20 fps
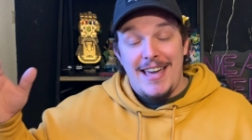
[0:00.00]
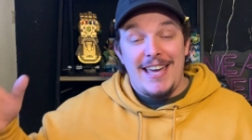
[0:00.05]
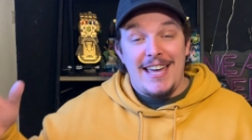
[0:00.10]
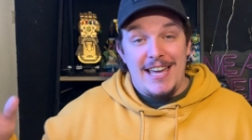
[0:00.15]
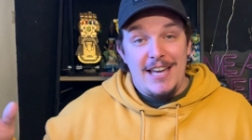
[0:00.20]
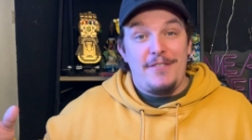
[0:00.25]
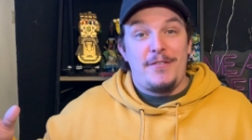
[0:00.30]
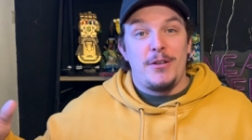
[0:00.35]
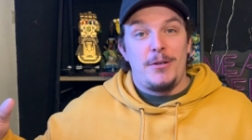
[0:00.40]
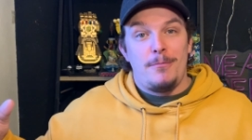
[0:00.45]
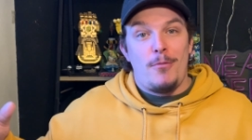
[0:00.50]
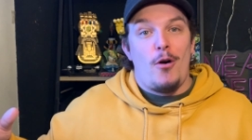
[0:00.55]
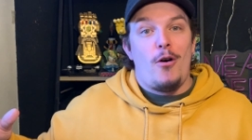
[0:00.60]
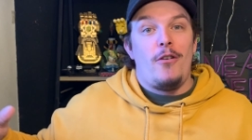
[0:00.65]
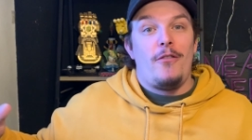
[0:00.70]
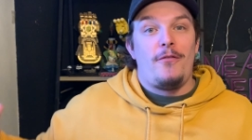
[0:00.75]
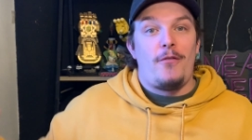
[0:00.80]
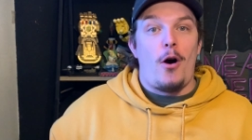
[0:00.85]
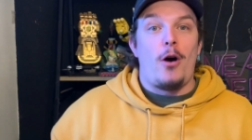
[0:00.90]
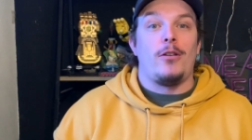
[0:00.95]
even more
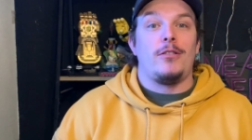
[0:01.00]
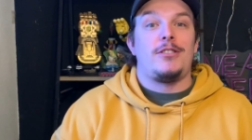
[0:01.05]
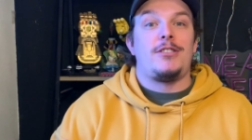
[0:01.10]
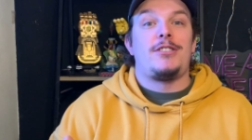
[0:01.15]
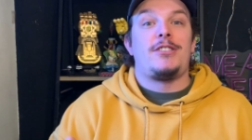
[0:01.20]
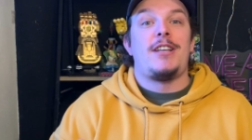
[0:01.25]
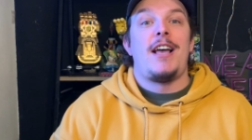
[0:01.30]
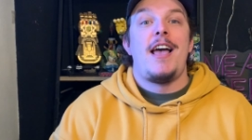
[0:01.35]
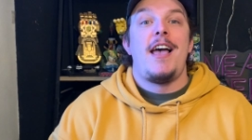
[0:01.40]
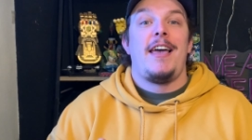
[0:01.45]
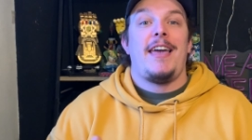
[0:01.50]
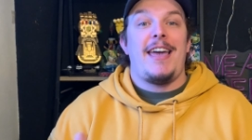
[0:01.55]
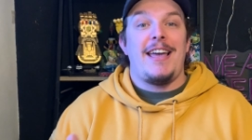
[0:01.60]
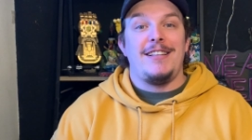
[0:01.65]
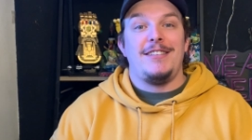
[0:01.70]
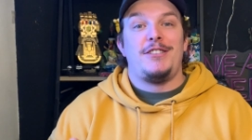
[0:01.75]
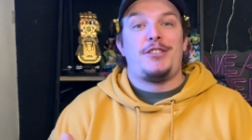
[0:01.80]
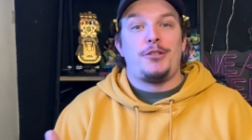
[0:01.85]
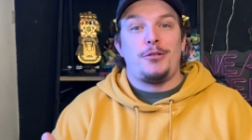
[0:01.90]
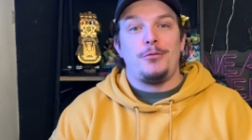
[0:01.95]
vaults
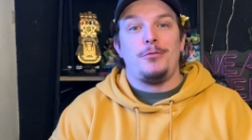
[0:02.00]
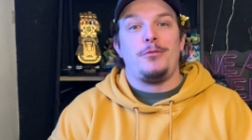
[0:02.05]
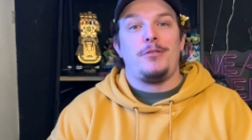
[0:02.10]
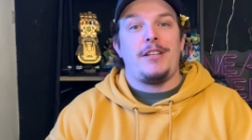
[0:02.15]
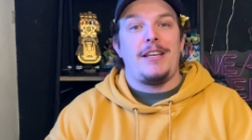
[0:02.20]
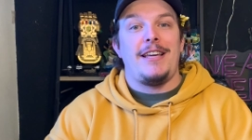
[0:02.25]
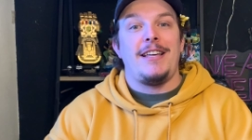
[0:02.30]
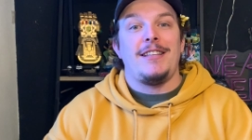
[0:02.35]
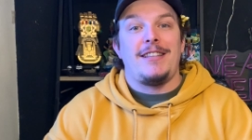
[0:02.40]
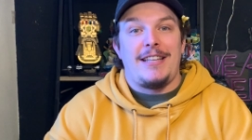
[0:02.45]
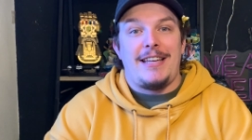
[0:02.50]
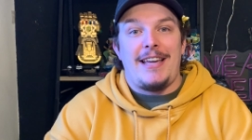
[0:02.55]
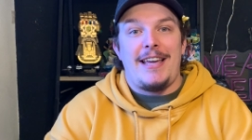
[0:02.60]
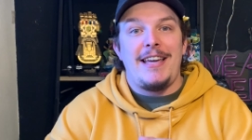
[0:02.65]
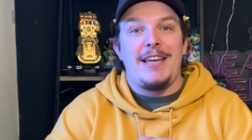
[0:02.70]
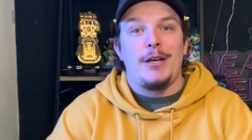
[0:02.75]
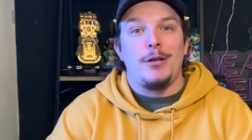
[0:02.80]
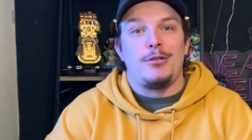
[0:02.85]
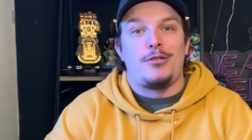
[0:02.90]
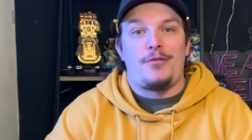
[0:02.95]
into the,
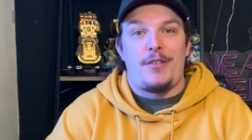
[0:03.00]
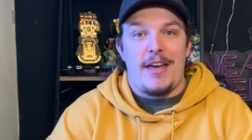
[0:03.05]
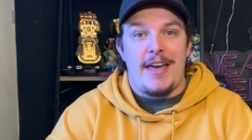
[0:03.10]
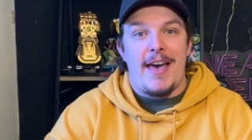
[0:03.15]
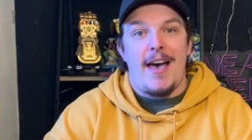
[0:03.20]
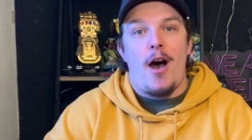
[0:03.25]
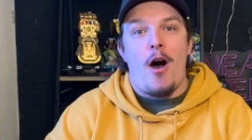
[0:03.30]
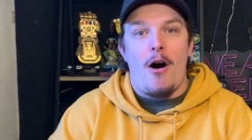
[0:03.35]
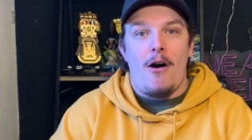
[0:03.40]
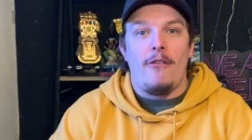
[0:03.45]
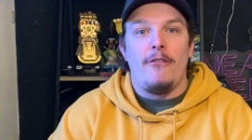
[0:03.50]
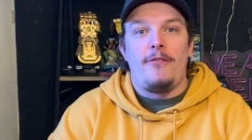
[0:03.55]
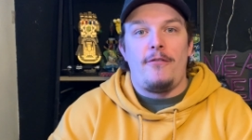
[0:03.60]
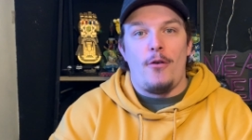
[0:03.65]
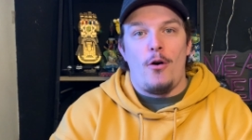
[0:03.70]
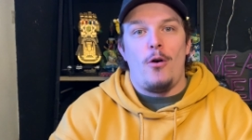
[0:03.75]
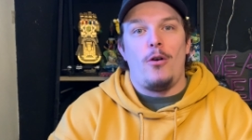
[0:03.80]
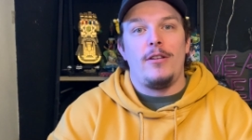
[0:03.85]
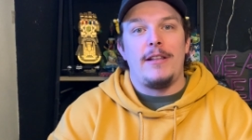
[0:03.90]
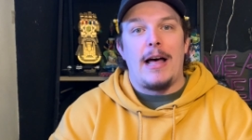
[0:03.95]
the ecosphere of
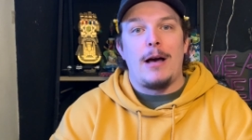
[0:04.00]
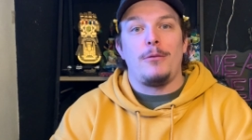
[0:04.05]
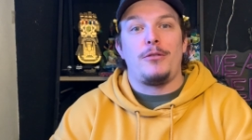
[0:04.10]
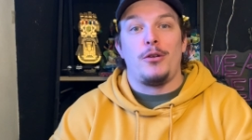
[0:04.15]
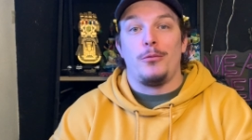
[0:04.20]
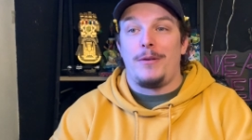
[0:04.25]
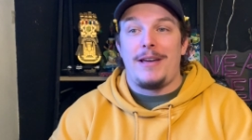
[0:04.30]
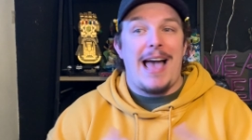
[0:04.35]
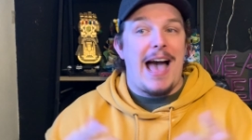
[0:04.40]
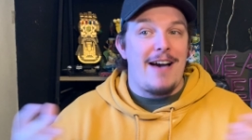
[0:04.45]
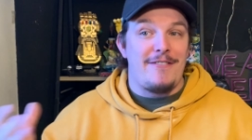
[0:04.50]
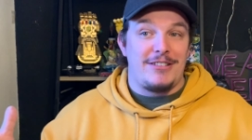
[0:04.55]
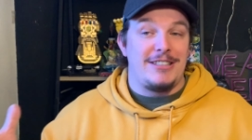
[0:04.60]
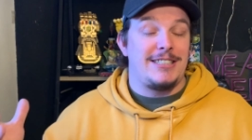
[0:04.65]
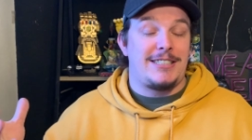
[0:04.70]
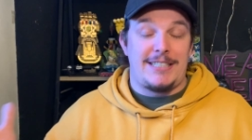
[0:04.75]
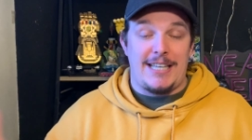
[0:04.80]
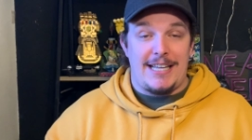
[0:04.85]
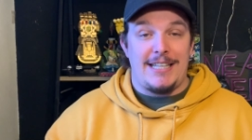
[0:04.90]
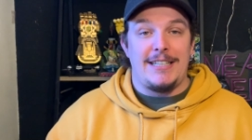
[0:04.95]
Fallout that we haven't
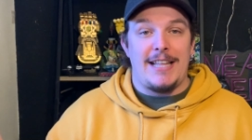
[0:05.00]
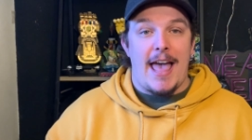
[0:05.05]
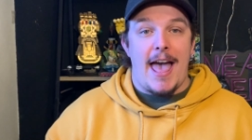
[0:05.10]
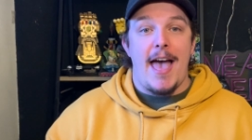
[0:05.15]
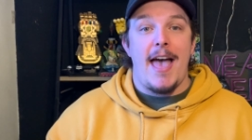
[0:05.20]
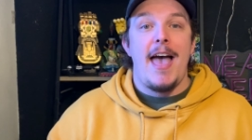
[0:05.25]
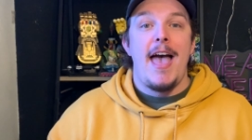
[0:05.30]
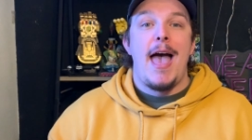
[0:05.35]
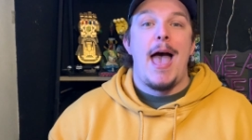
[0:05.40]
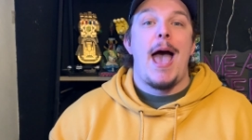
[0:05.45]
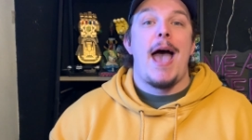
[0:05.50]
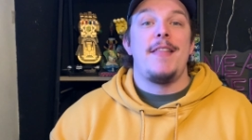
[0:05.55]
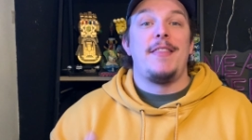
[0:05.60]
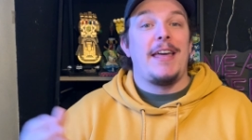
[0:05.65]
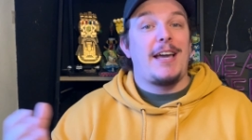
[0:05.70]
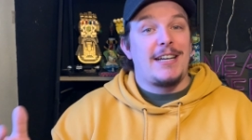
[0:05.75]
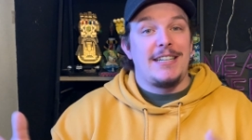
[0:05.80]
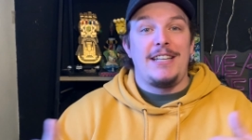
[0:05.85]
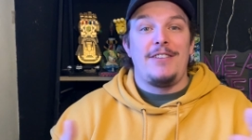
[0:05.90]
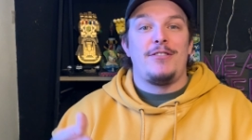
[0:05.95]
seen yet and they
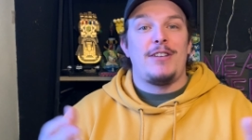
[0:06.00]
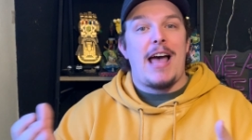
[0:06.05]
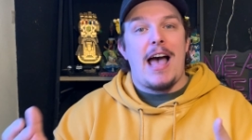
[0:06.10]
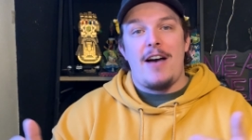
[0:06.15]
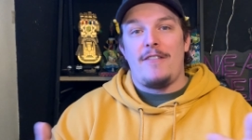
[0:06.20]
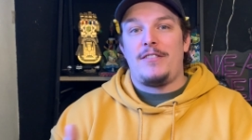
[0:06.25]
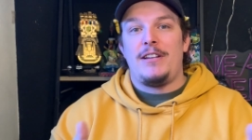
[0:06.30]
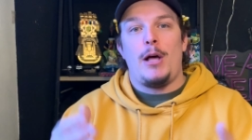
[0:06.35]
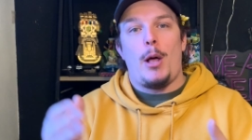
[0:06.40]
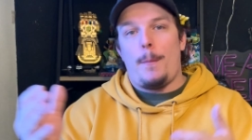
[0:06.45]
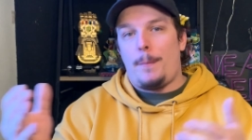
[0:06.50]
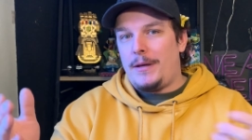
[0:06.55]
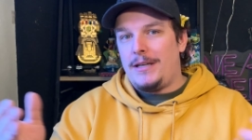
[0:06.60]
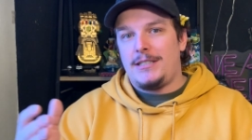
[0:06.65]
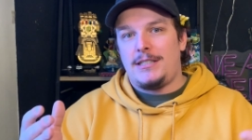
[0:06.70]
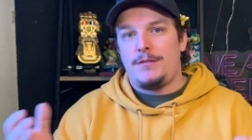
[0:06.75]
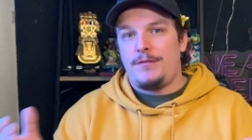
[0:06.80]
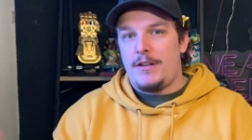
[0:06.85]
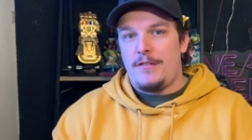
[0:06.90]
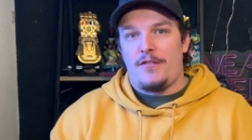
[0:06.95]
could even have little
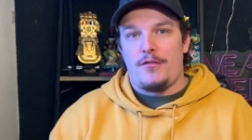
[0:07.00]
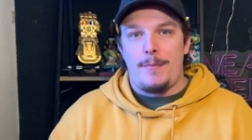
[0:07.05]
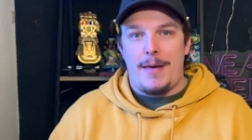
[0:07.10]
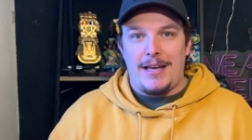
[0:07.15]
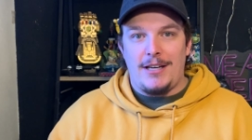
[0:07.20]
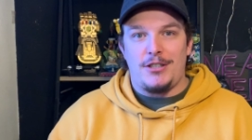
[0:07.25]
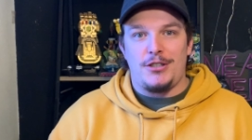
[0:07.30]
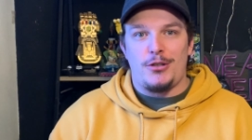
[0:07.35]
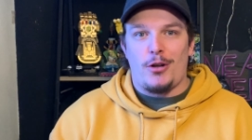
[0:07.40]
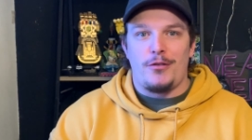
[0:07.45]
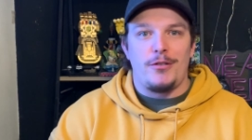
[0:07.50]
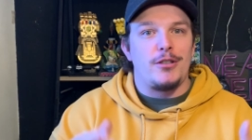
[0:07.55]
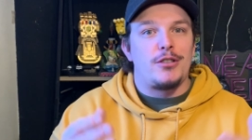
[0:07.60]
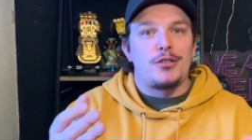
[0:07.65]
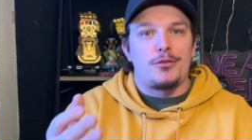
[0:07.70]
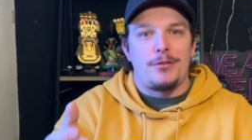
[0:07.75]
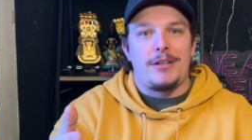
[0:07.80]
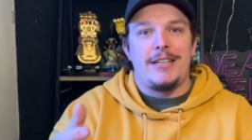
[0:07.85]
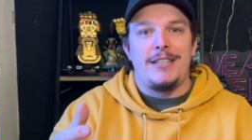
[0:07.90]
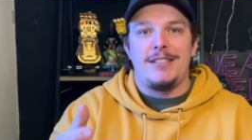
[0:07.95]
pieces of information on the
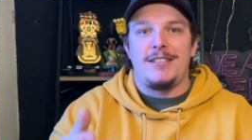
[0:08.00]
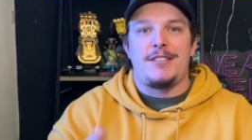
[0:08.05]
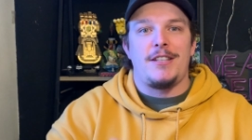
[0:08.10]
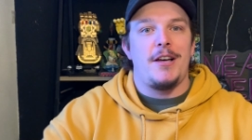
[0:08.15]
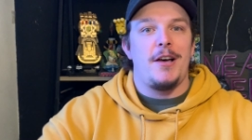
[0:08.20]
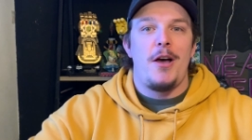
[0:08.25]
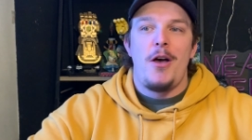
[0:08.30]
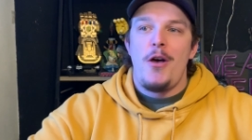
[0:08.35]
screens that